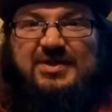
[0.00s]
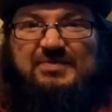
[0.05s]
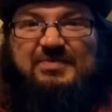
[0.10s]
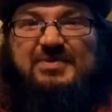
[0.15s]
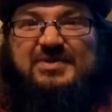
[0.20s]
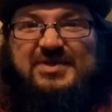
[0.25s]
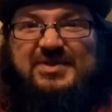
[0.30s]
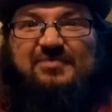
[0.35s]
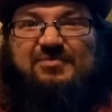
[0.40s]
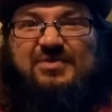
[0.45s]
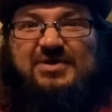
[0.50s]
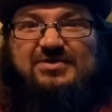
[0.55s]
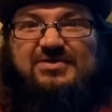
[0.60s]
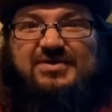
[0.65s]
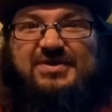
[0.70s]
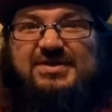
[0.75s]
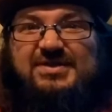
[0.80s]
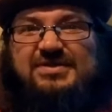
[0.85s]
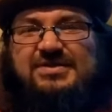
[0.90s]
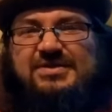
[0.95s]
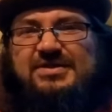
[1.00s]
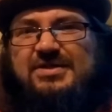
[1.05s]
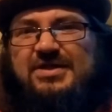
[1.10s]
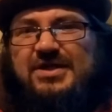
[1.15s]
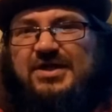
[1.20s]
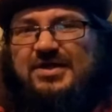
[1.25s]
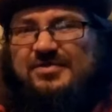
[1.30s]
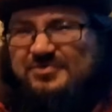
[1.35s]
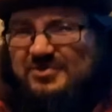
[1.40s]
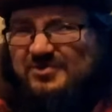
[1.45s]
specifically
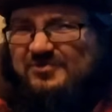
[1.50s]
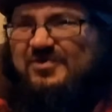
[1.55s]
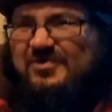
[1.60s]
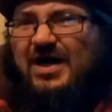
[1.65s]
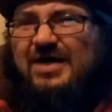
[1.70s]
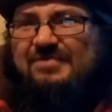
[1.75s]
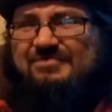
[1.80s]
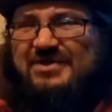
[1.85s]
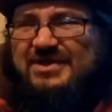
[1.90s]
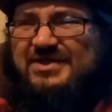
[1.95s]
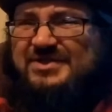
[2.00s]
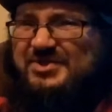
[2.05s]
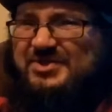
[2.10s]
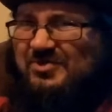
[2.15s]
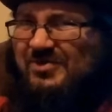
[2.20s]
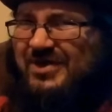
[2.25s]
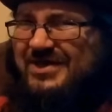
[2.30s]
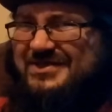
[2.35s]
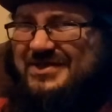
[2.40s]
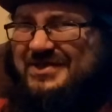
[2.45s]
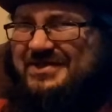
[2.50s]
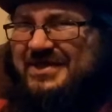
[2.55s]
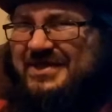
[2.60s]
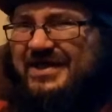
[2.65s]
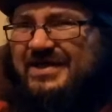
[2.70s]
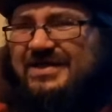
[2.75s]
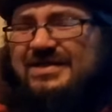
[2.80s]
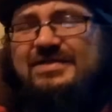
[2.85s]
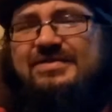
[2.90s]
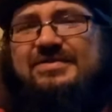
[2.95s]
for 5 minutes twice a
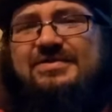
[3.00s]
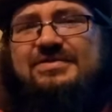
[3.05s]
day,